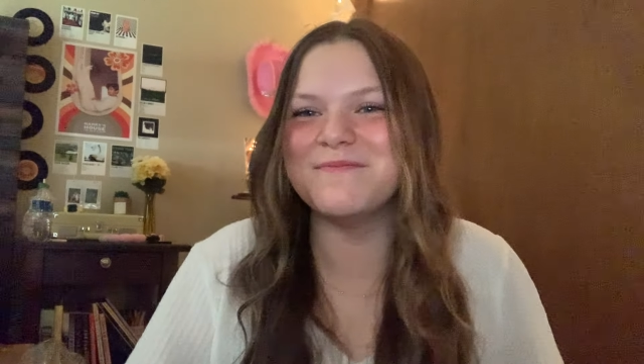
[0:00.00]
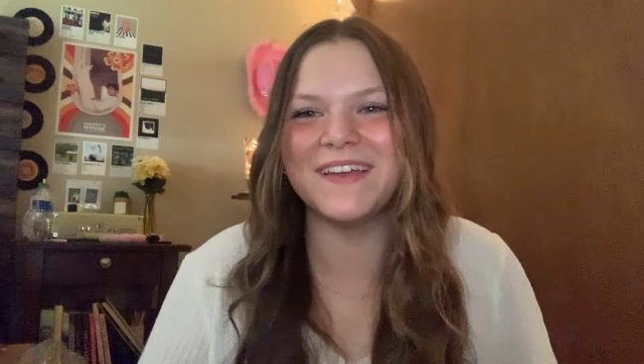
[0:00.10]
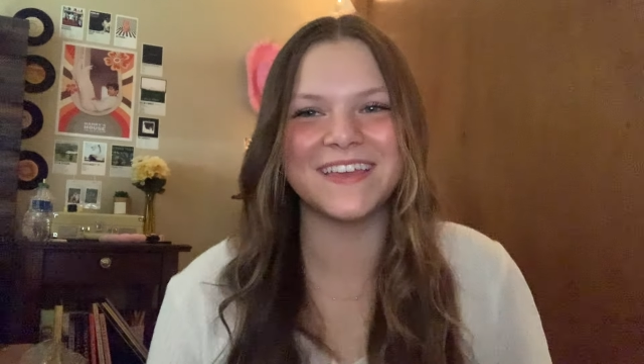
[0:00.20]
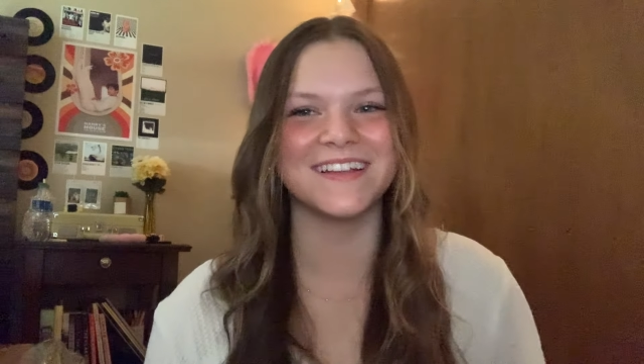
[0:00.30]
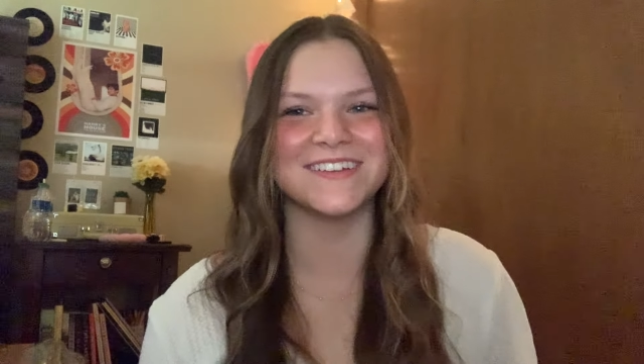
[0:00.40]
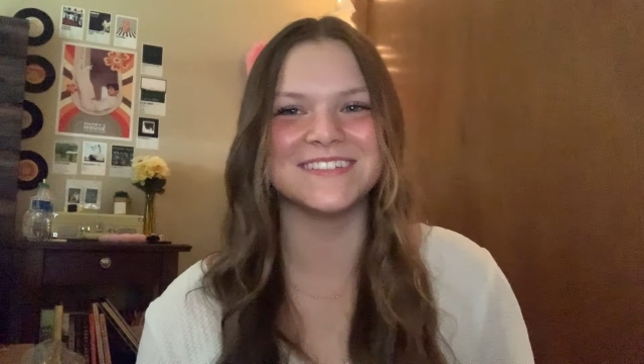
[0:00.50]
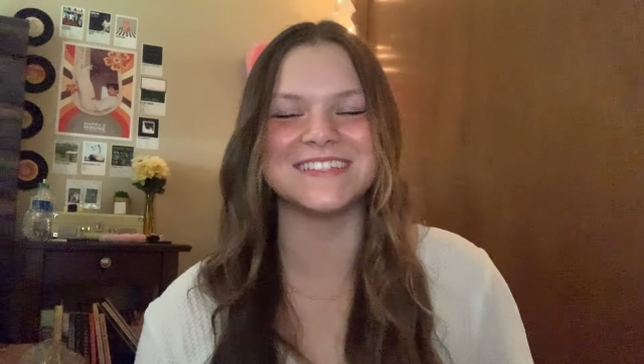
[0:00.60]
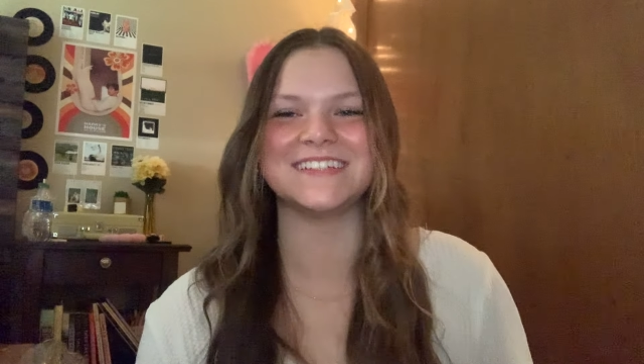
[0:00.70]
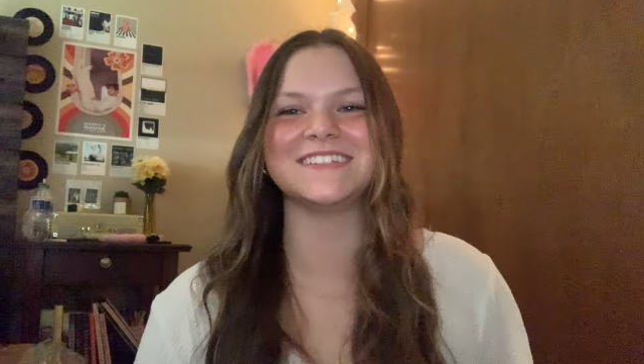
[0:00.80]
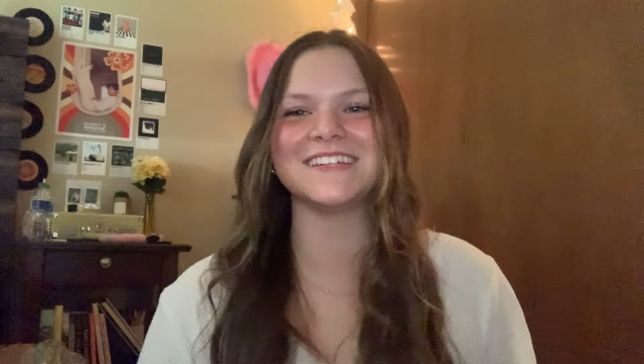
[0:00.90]
making good
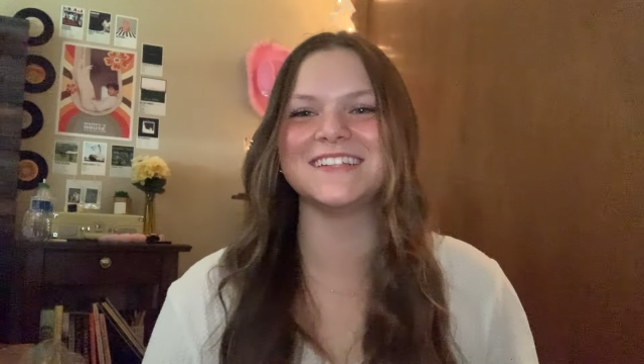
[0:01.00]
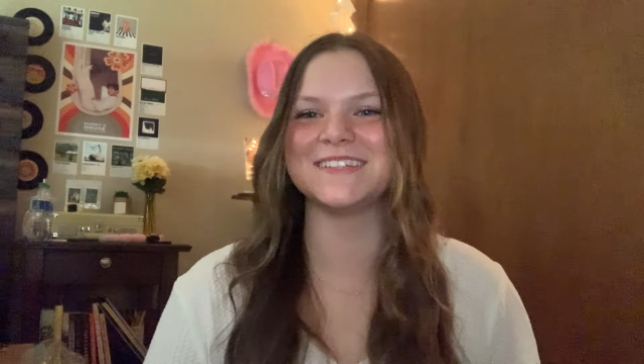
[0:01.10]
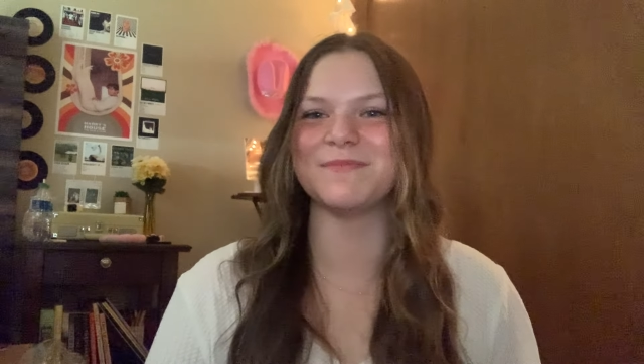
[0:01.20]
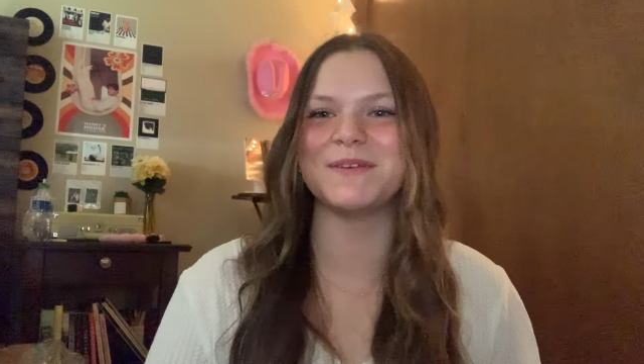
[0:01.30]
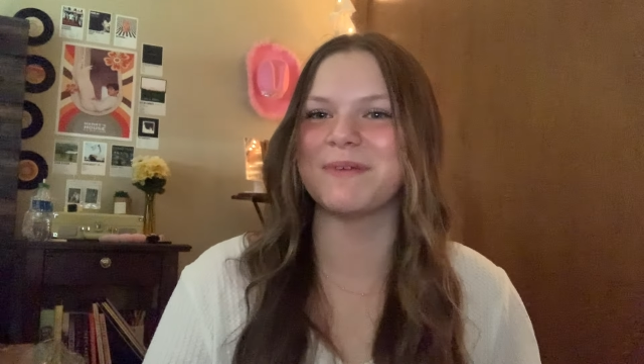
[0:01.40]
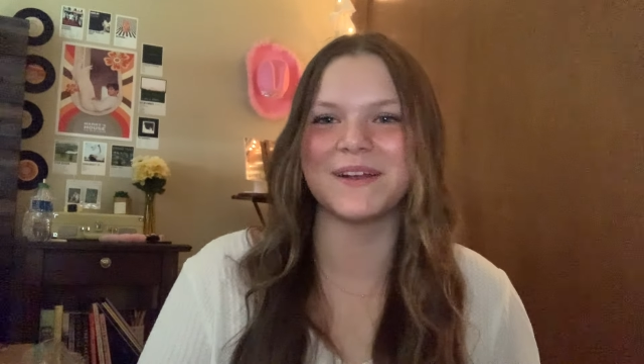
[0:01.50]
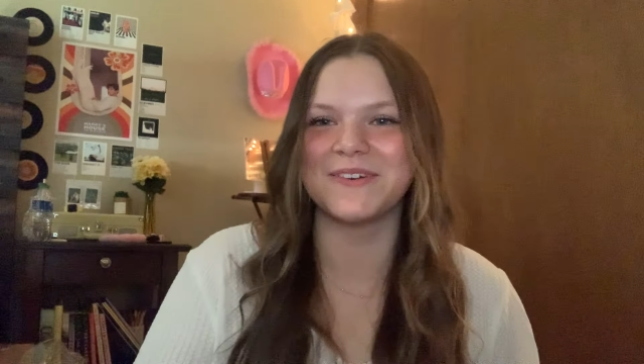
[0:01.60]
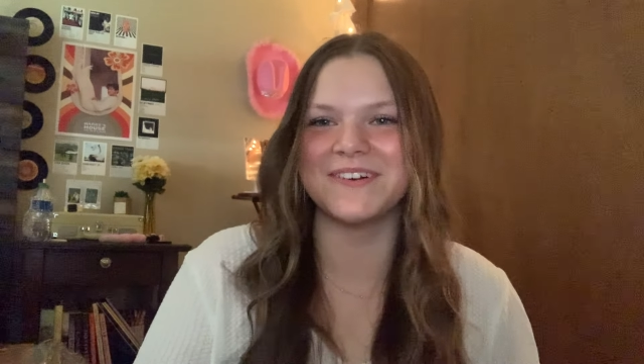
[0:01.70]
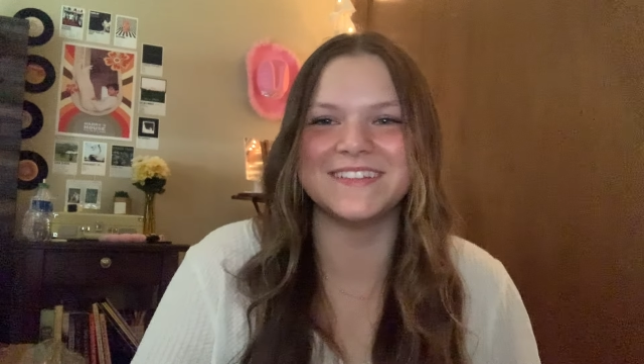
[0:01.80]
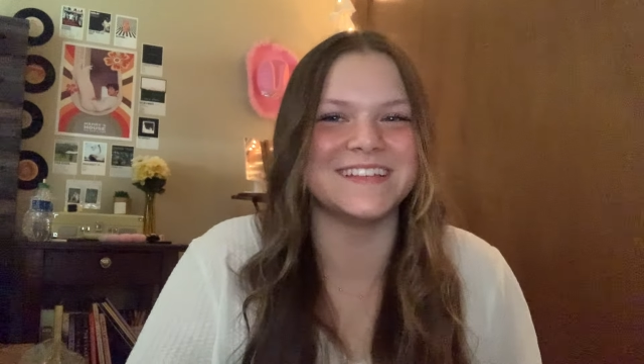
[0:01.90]
decisions, make better
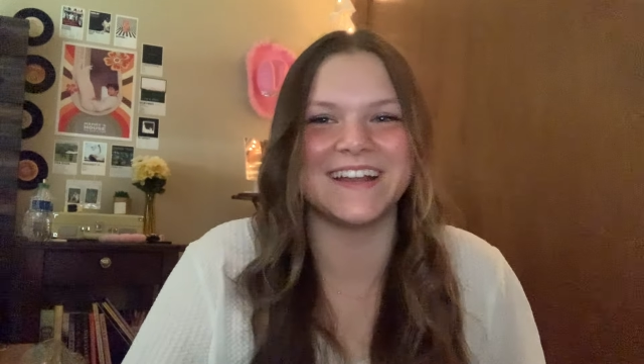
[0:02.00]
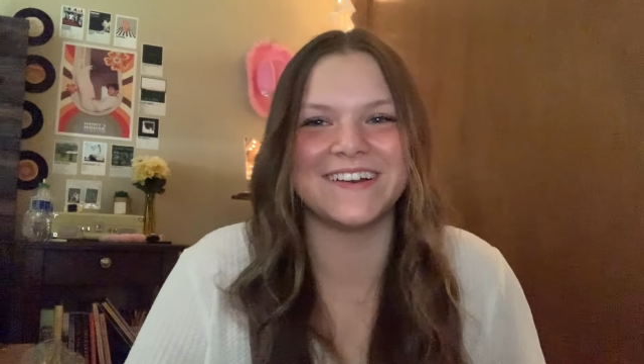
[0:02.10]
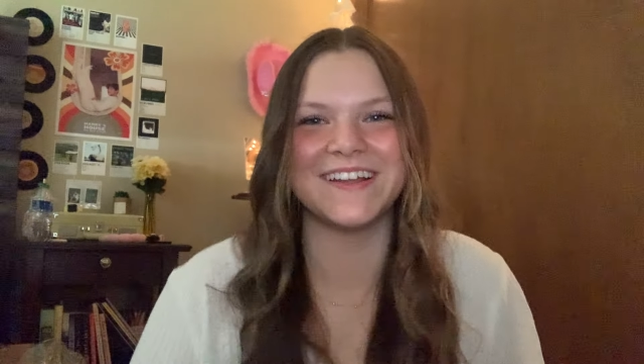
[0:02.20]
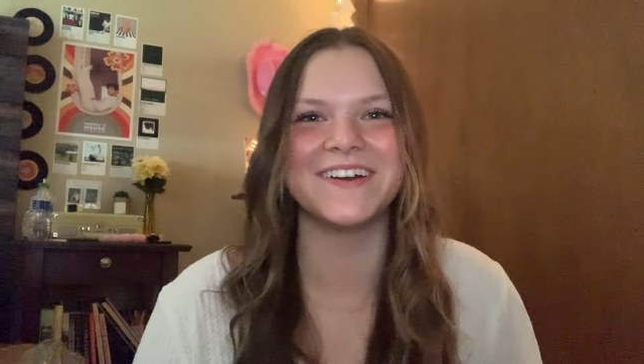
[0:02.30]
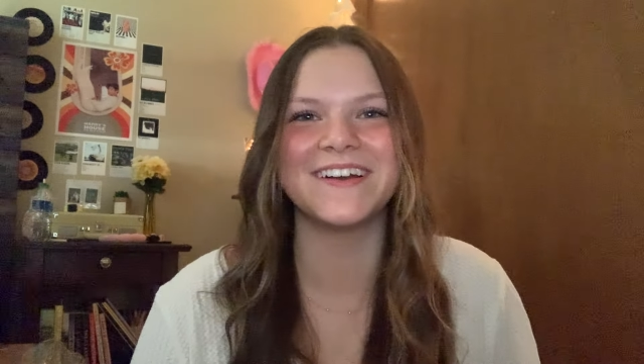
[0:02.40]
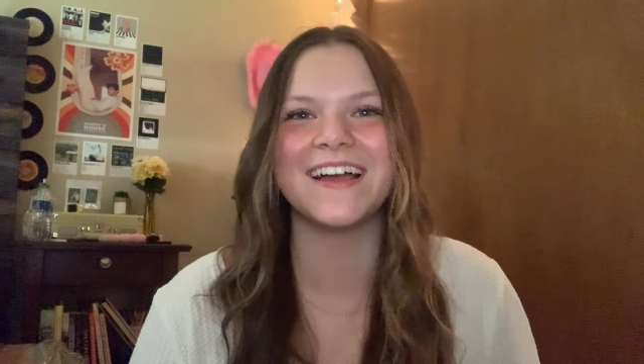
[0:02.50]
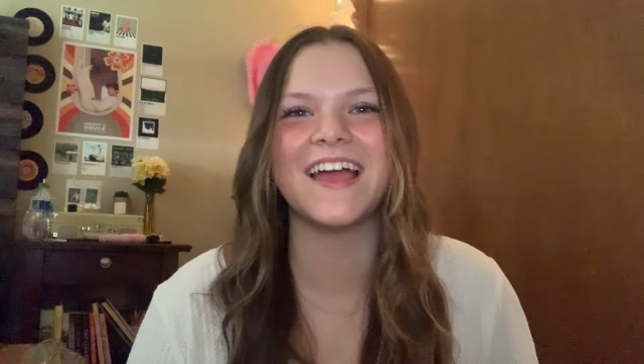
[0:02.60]
ones, I don't know.